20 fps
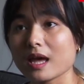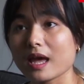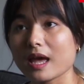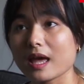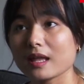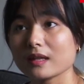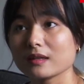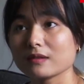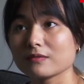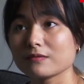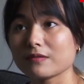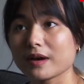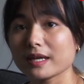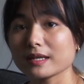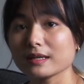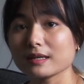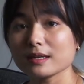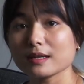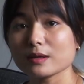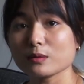and
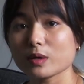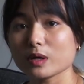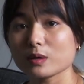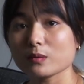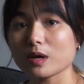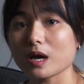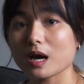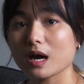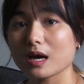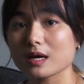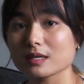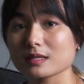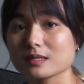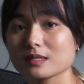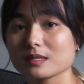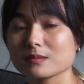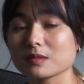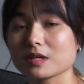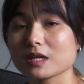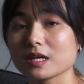finally when we
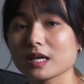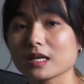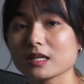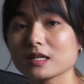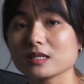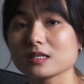asked him again,